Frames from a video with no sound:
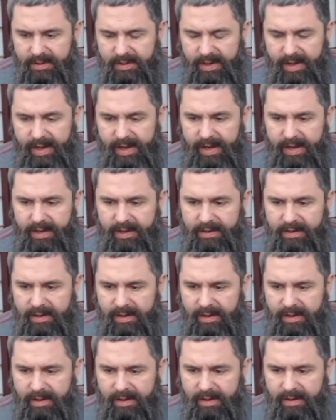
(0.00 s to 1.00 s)
and
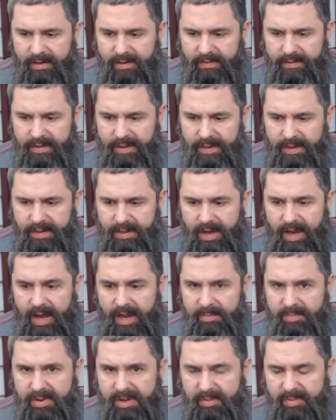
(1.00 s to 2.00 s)
the
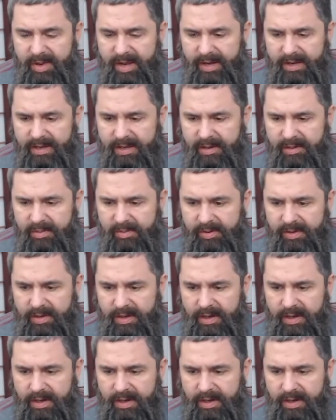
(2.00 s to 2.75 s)
IPMI gigabit,